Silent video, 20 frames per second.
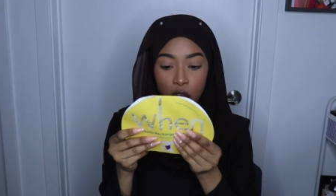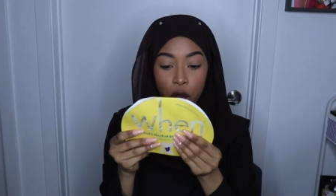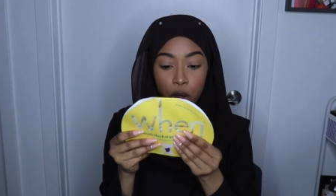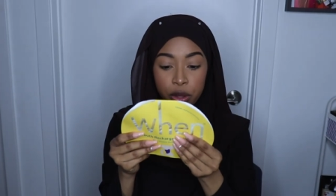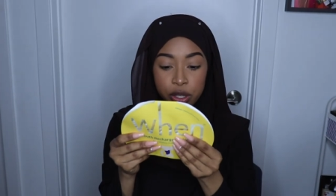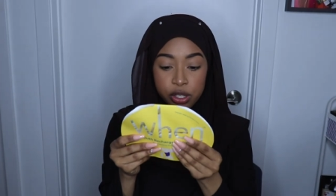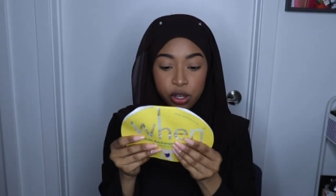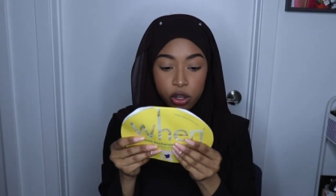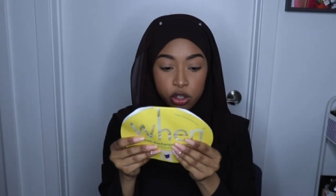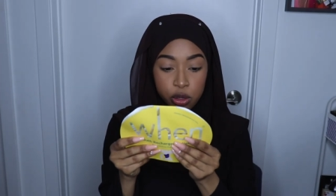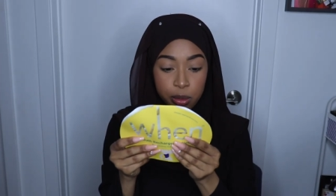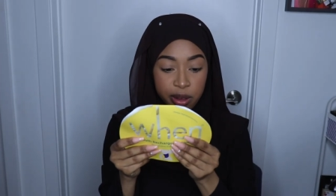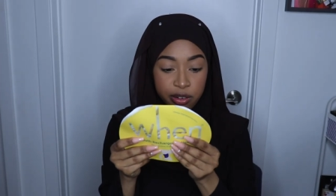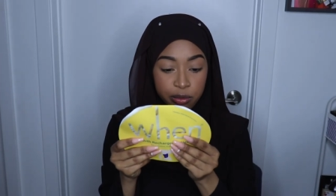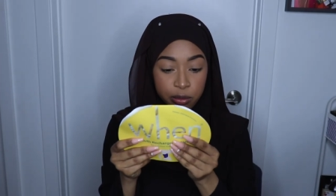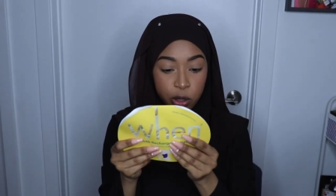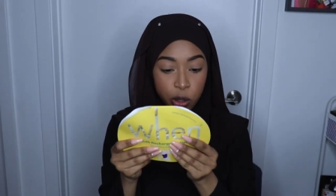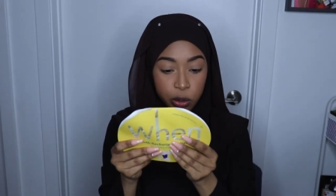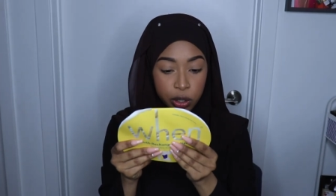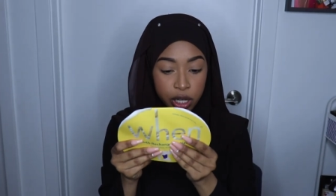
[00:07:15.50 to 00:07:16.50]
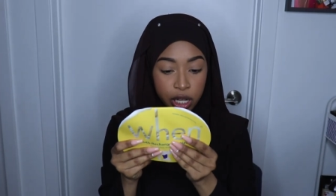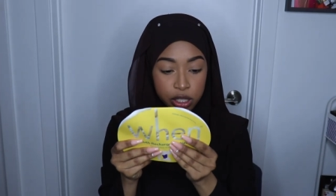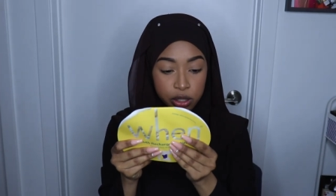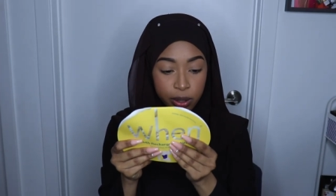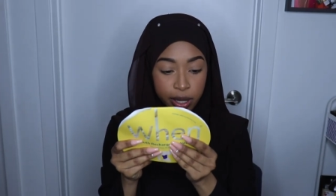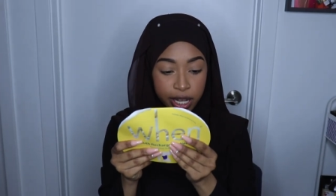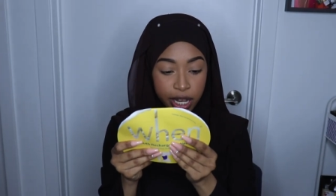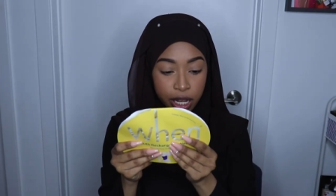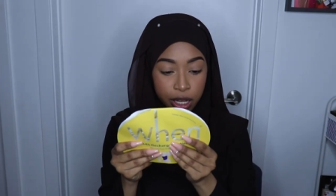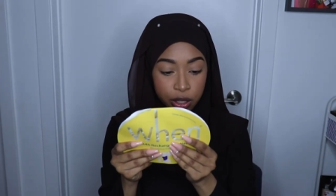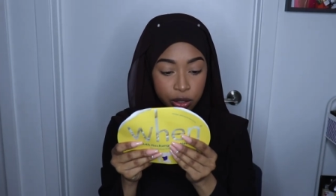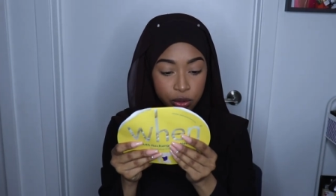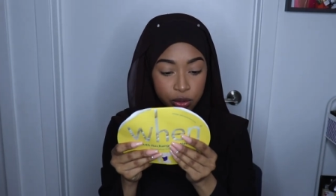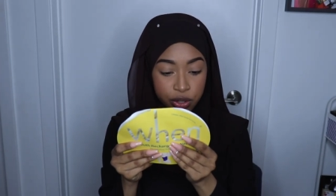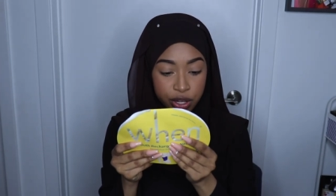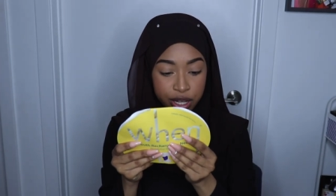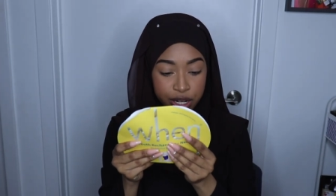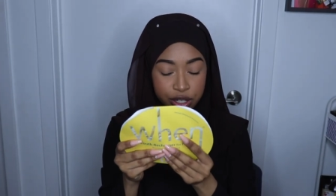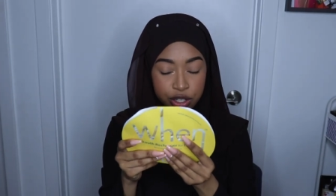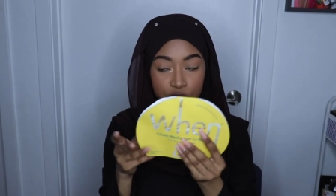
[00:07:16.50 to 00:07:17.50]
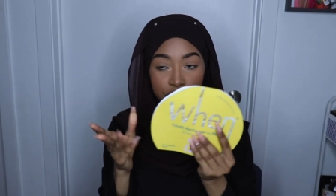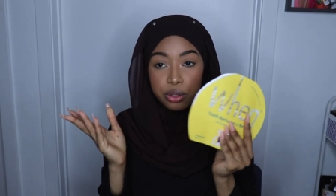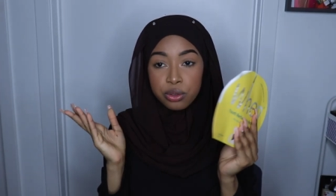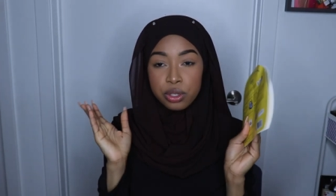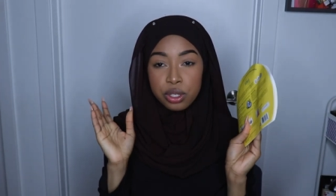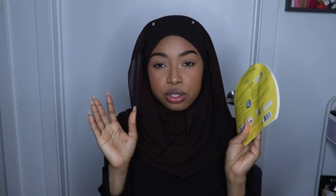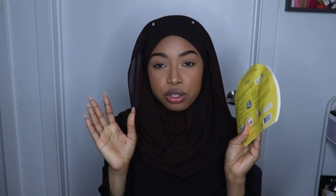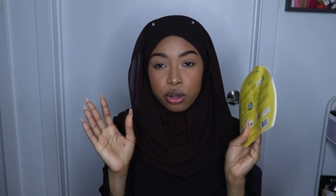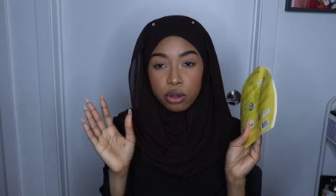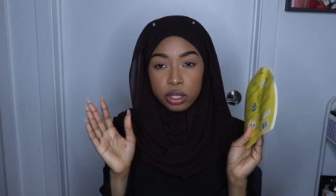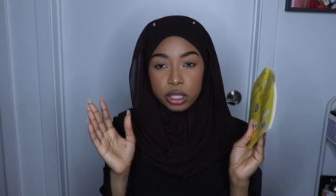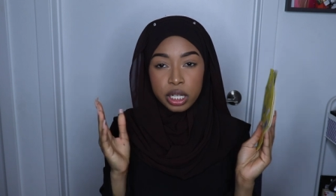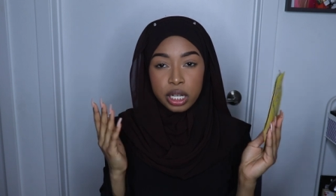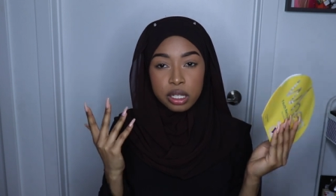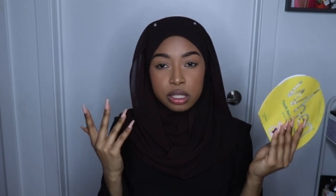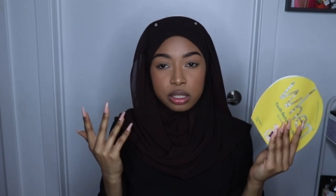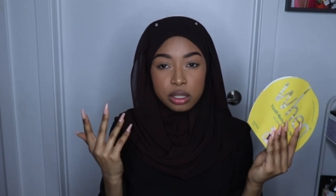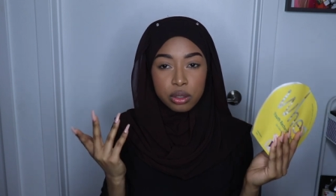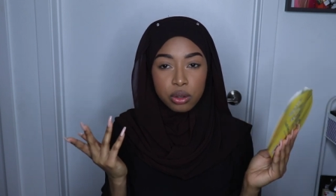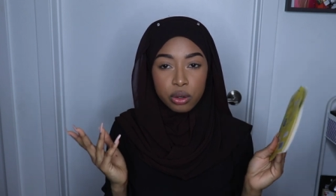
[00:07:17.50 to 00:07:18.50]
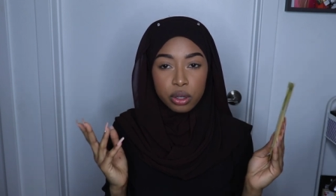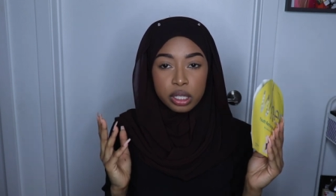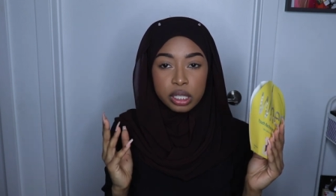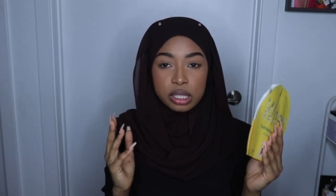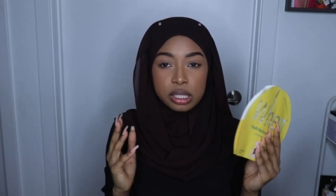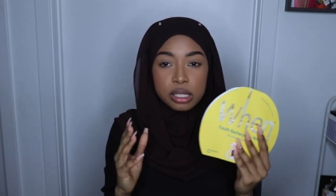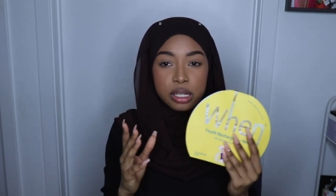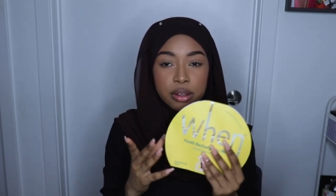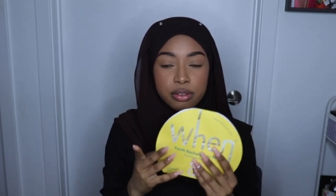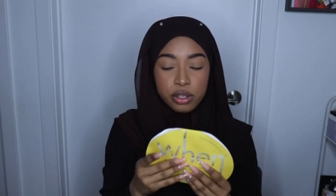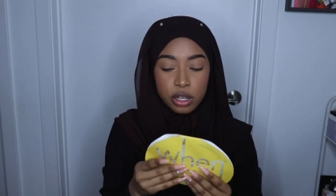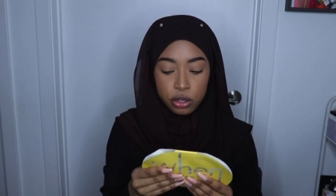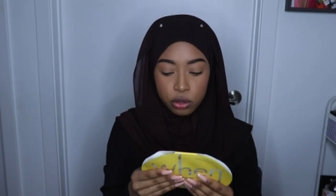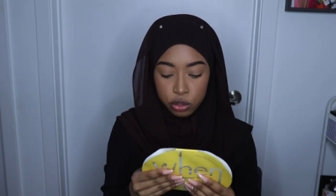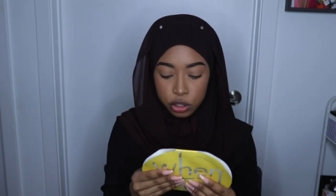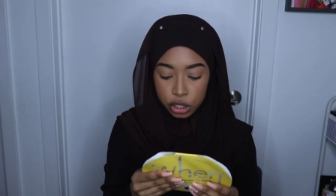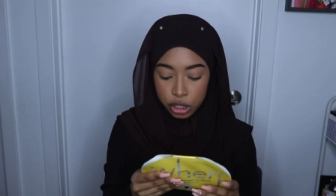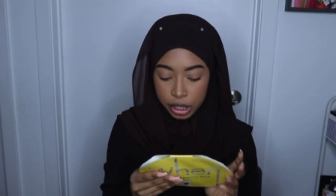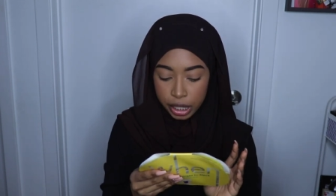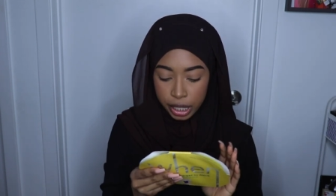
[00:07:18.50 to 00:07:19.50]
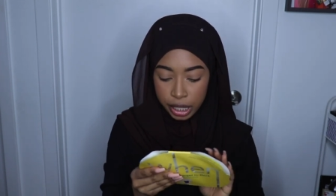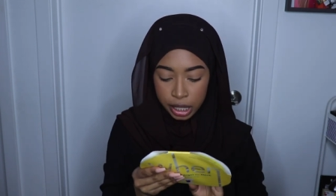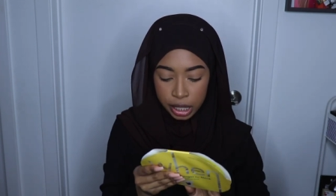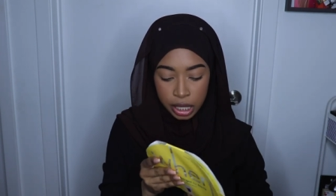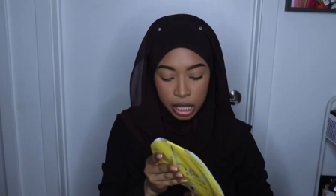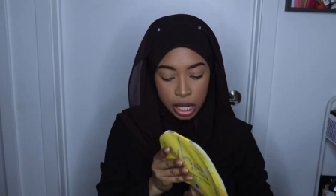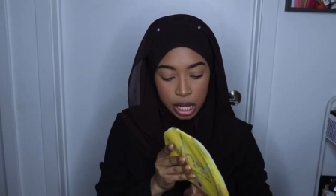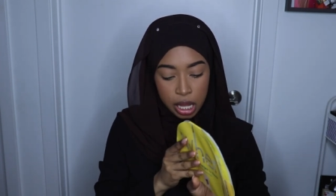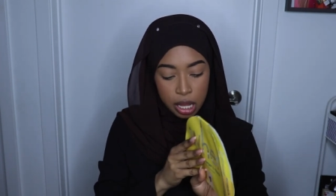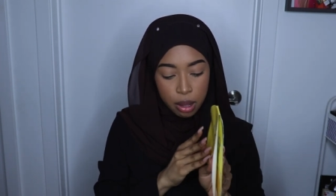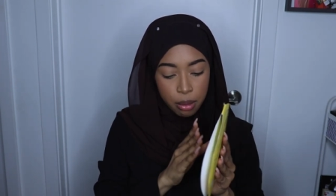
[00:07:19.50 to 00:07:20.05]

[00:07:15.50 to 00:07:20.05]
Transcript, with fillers: oh this is also making coconut so I can't use it she uses coconut oil and stuff so I know she can